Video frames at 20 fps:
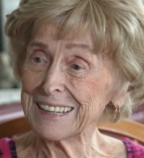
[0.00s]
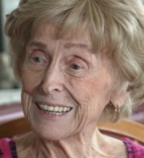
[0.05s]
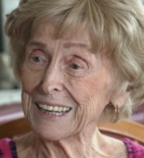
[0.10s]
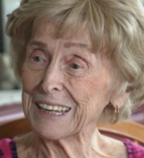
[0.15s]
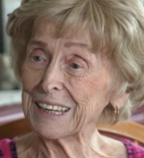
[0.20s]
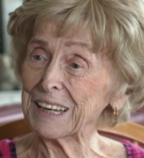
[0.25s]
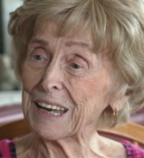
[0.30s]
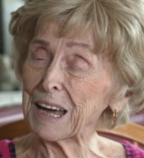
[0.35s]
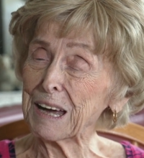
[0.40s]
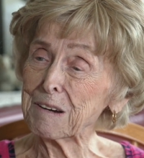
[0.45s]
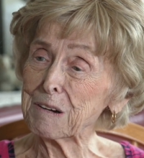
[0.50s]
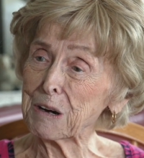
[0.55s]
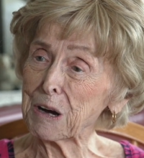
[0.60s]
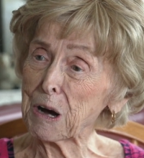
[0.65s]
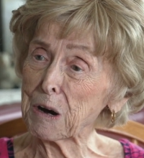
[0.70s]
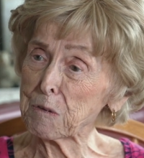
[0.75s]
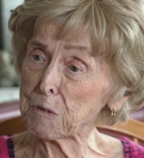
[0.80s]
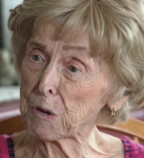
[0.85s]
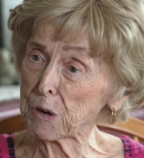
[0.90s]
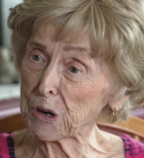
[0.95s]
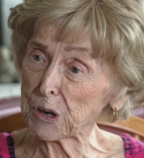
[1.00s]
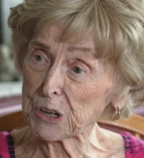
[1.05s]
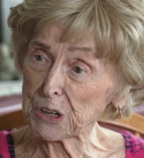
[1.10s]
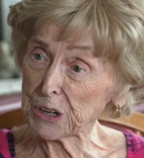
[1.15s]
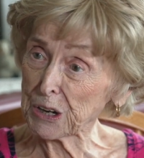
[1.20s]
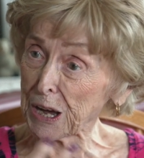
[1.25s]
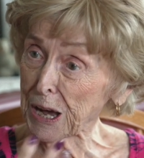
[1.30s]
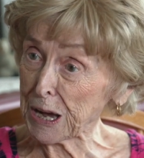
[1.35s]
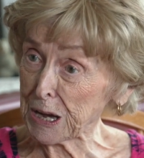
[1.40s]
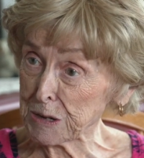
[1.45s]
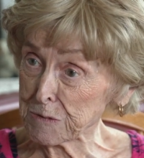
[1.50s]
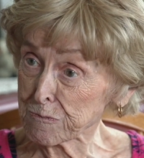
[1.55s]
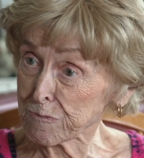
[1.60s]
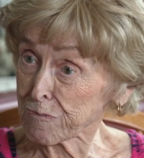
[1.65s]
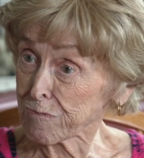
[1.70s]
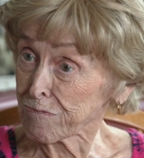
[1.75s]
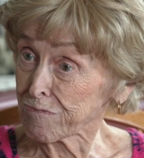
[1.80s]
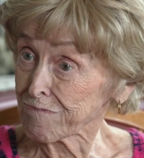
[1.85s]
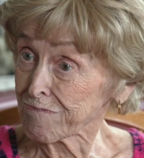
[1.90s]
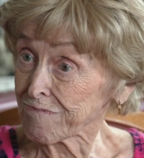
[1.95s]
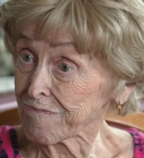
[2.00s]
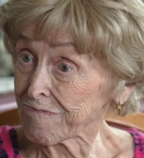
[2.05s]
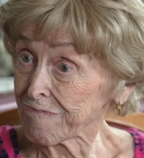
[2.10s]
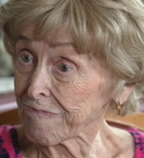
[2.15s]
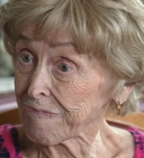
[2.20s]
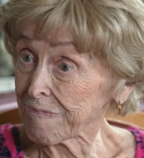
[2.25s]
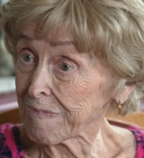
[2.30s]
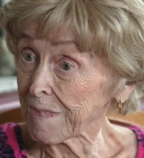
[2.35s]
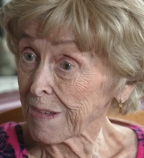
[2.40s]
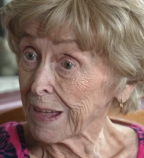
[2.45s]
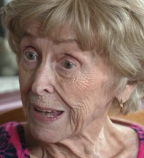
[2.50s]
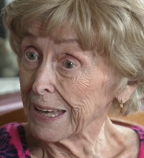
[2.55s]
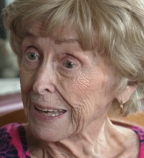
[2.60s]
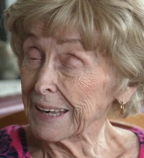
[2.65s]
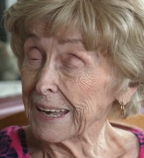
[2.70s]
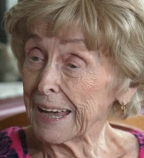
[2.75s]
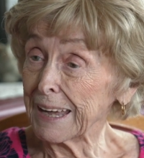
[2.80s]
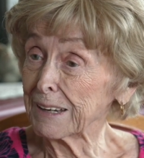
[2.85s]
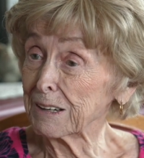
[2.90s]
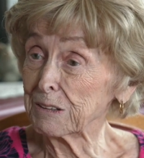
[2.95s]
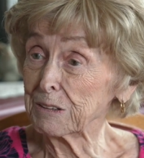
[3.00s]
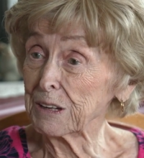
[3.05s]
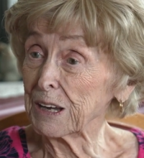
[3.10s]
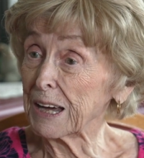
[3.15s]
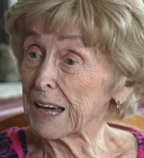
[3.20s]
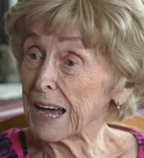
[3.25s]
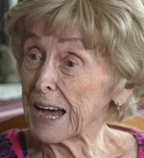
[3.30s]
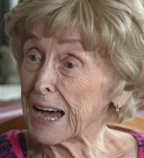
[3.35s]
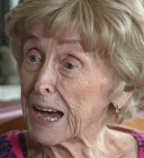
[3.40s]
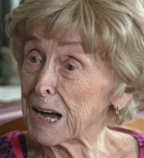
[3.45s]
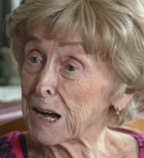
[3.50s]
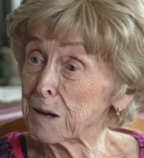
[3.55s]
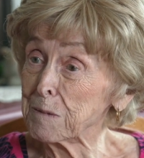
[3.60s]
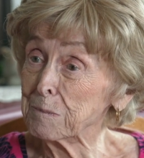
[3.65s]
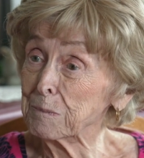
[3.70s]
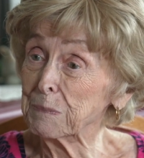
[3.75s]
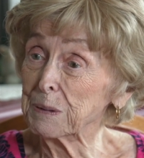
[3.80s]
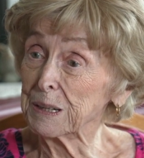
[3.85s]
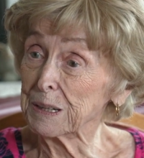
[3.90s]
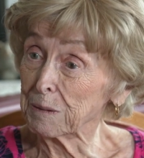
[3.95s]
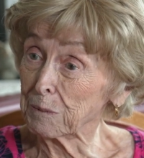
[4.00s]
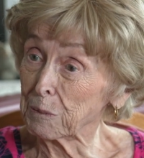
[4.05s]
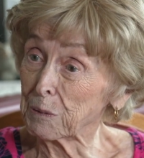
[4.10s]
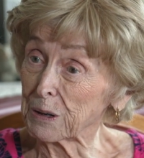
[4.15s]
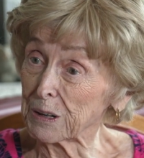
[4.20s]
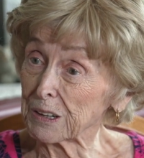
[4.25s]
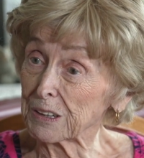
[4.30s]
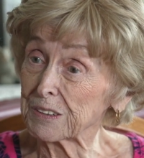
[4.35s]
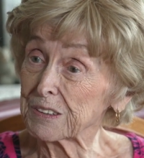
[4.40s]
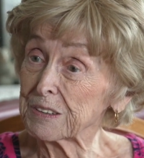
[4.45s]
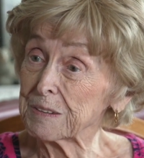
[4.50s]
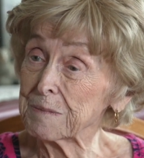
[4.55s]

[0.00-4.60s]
And I work it out. And I don't know how, but it works.